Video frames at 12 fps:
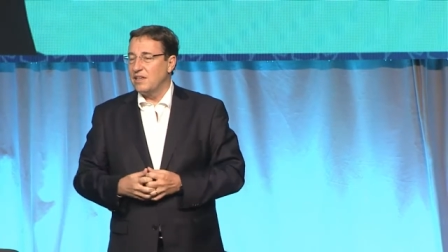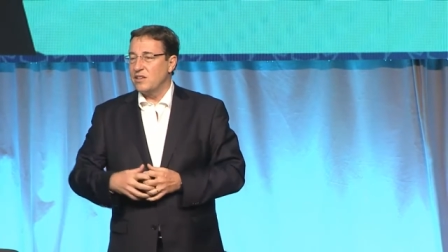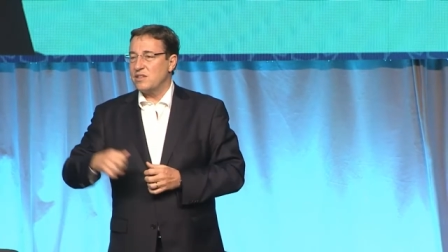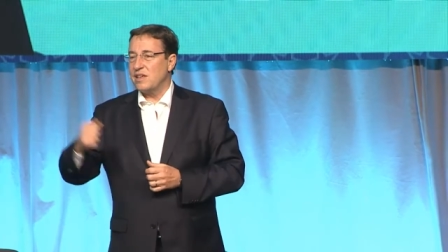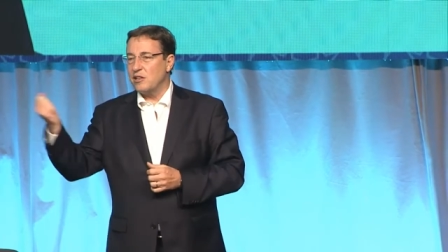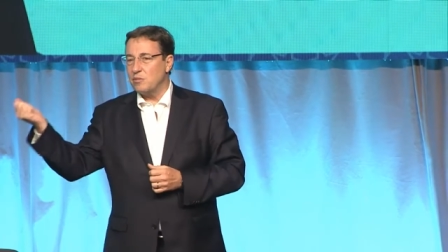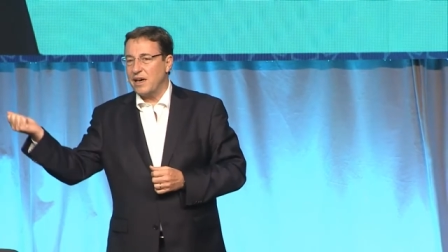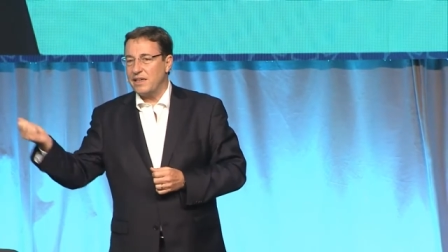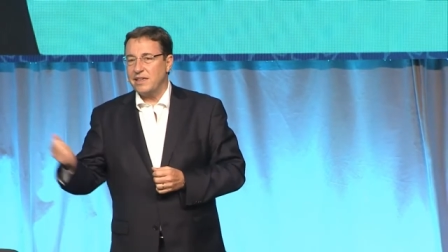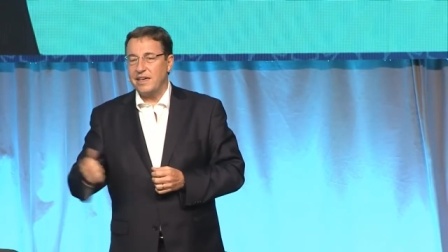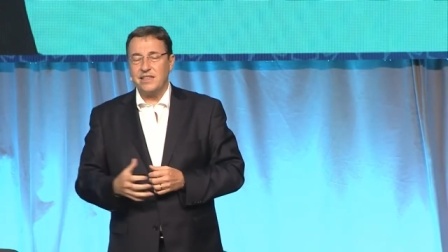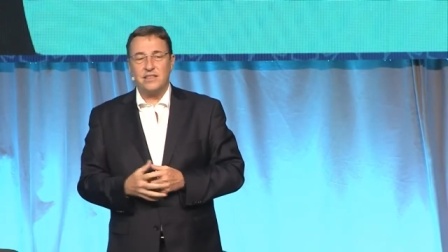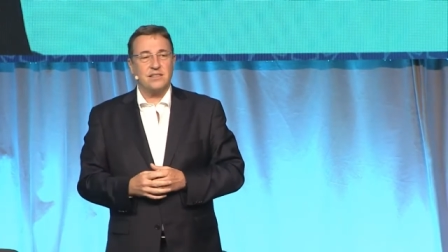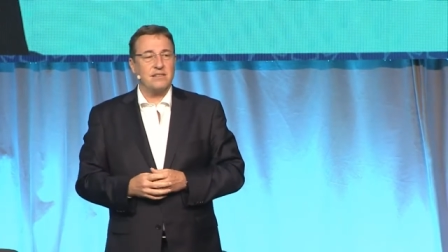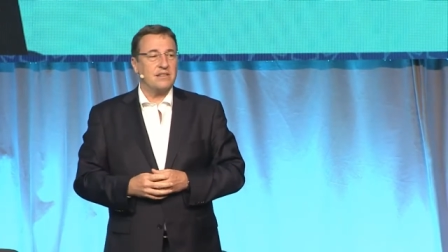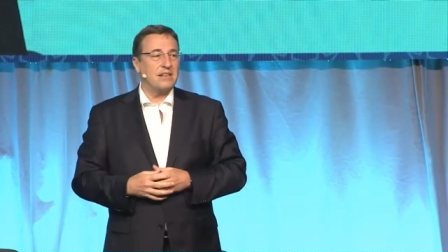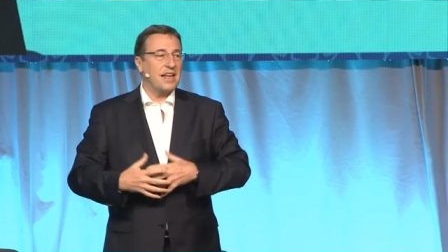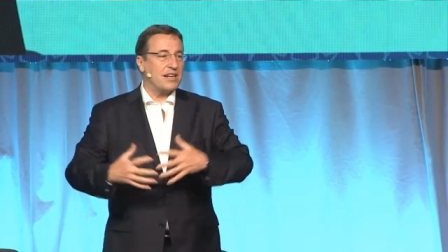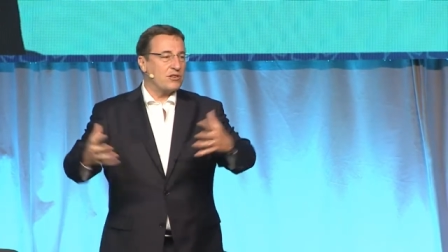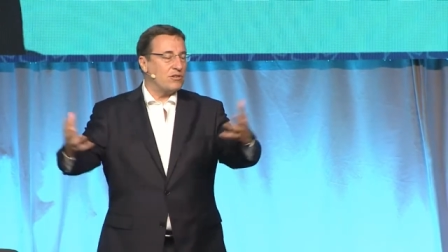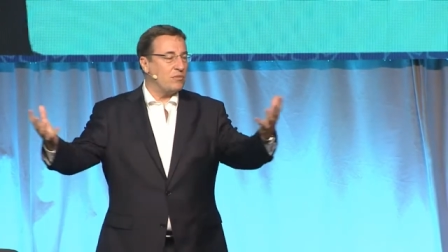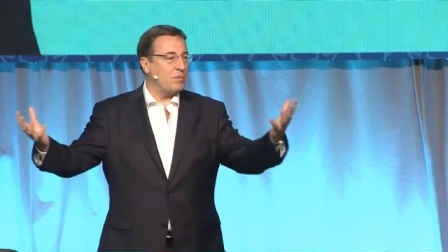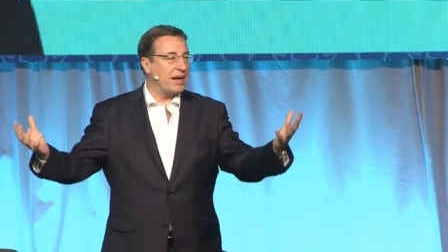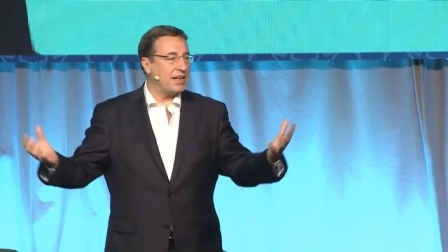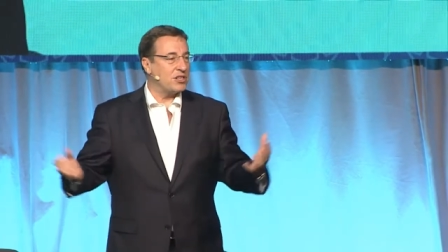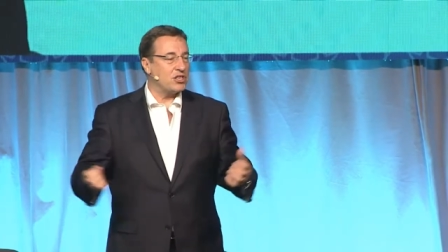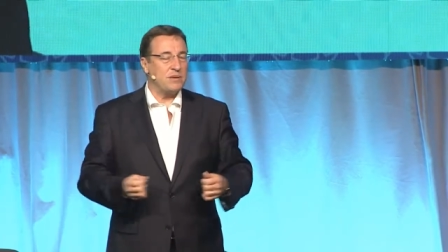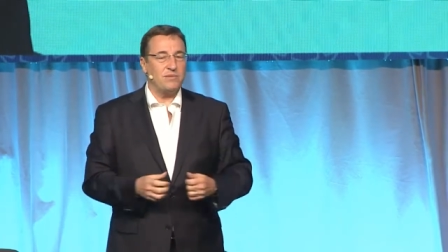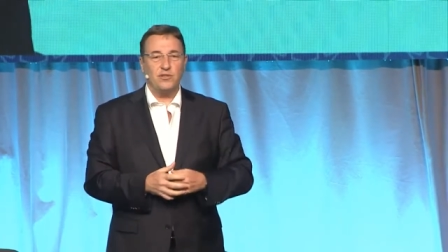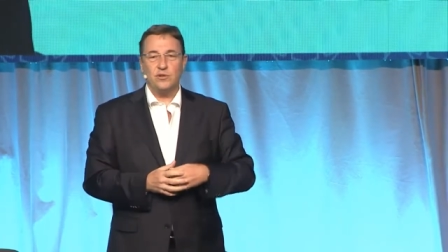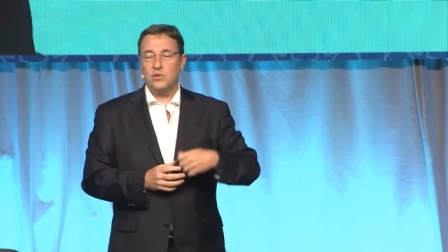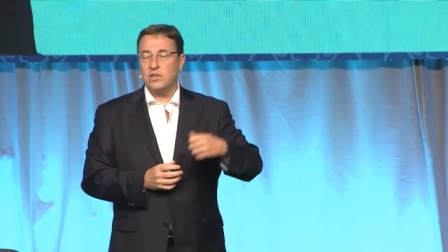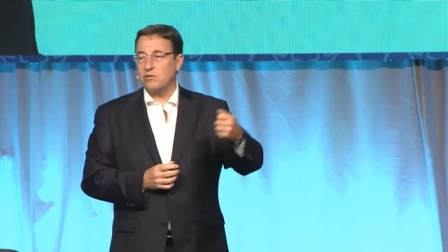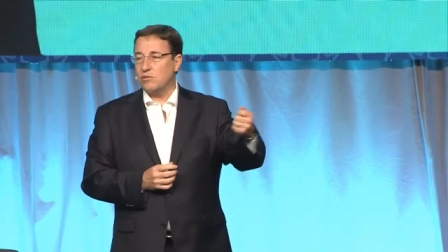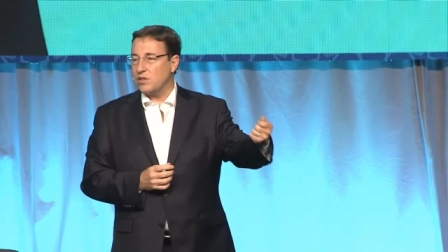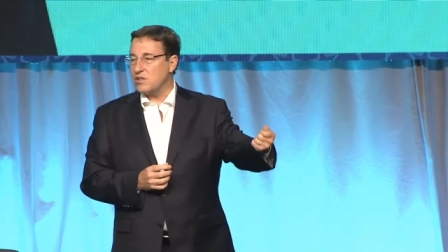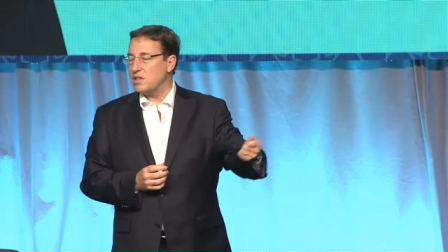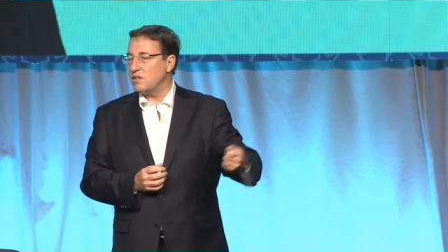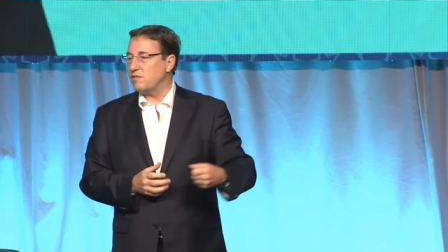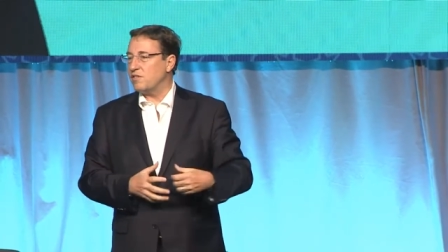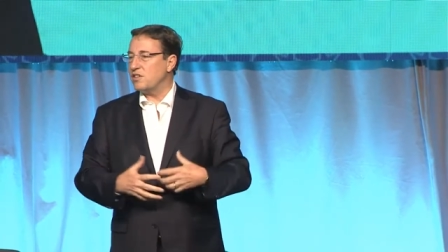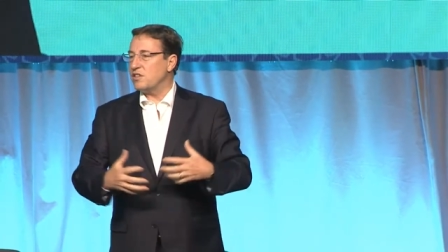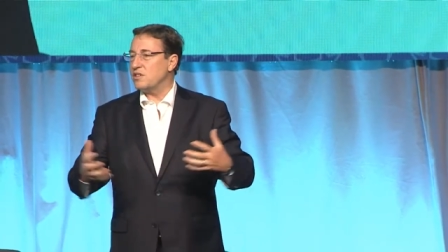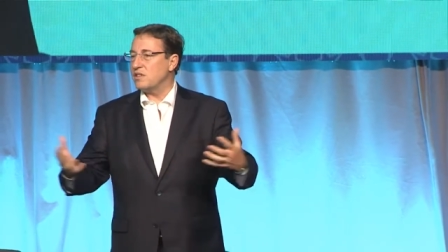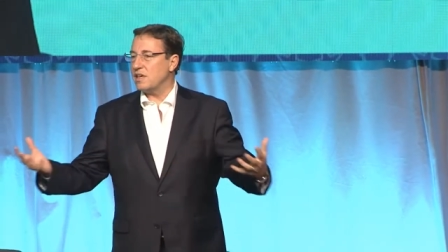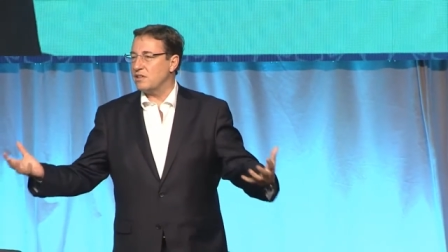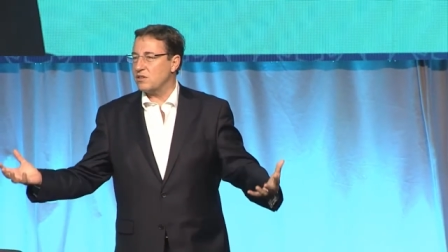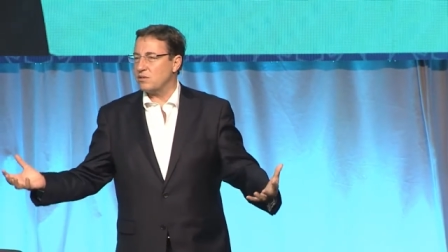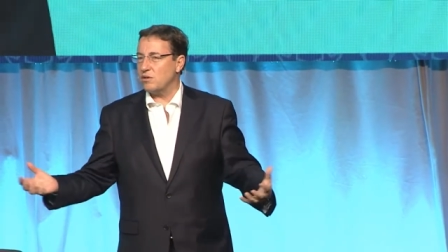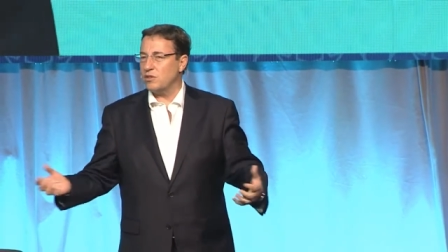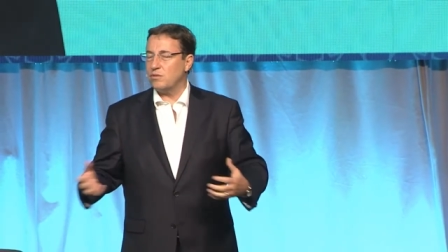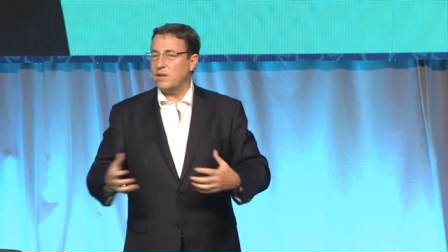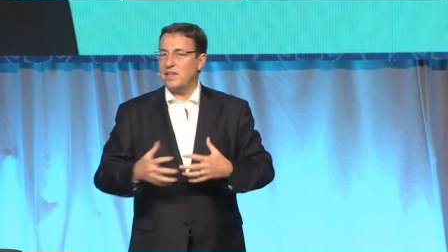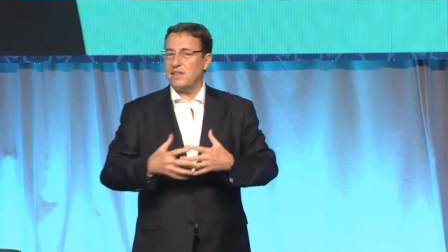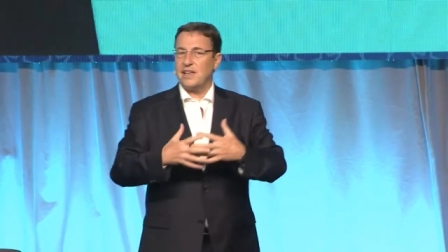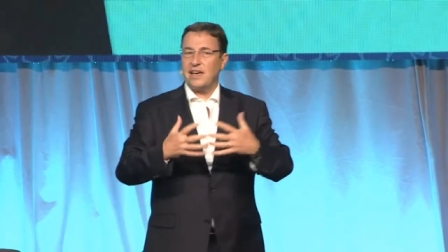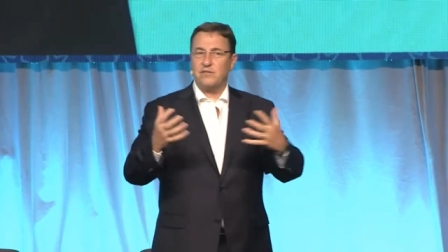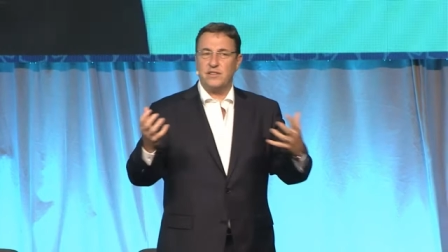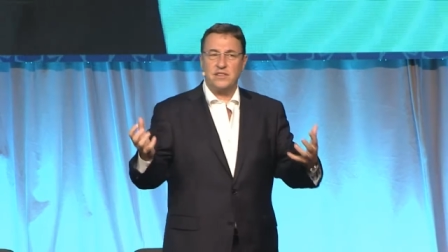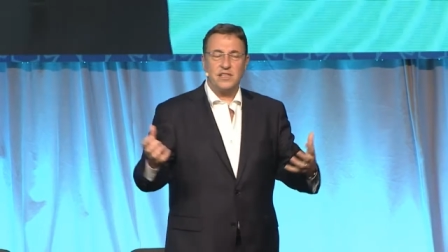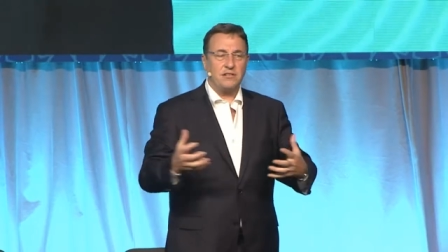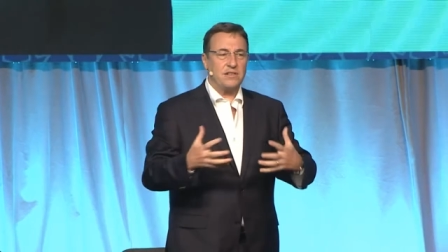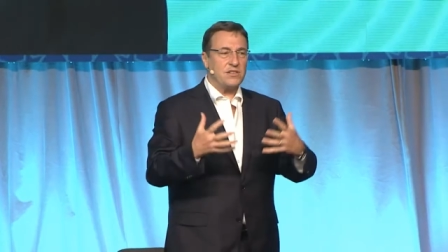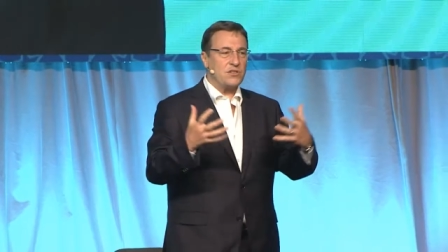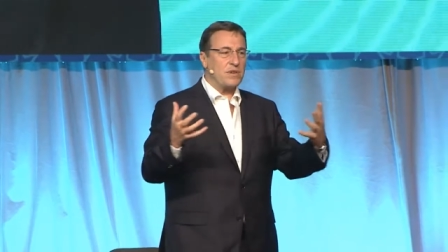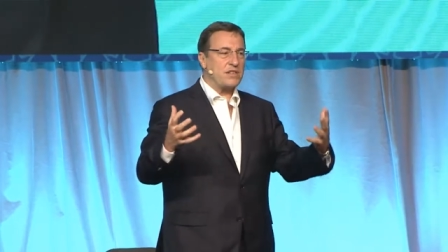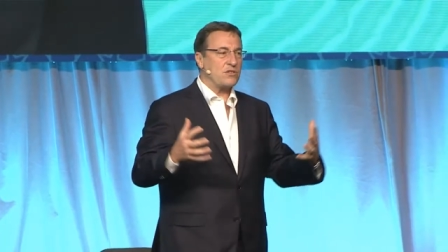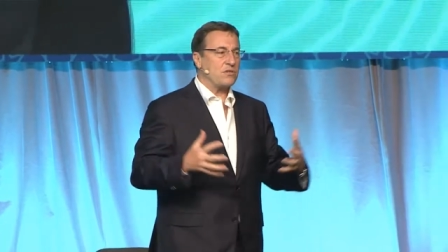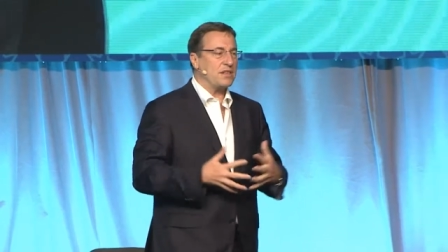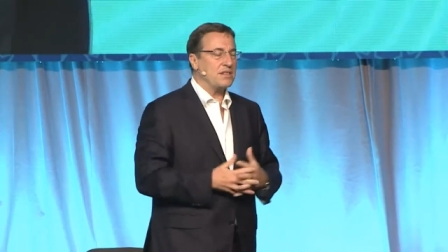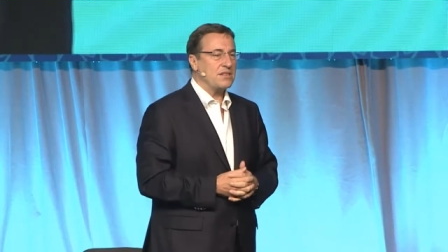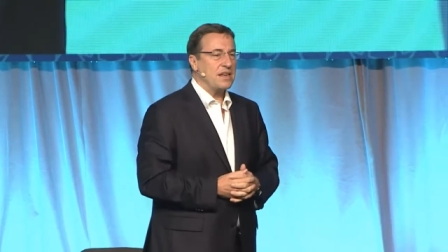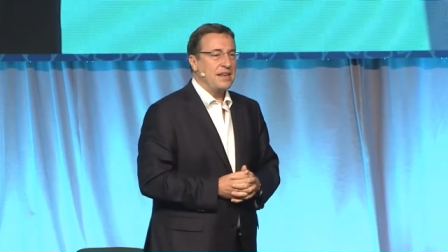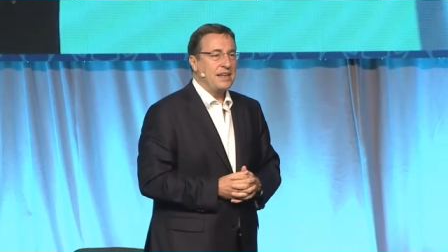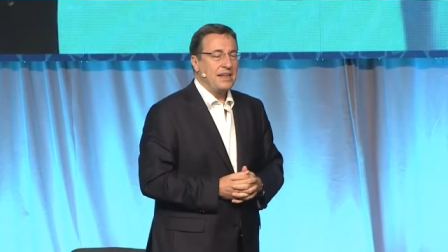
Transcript: Sell-by dates, the luxury of buying cheap food, it rots in the fridges, it gets thrown away, cafeterias, restaurants.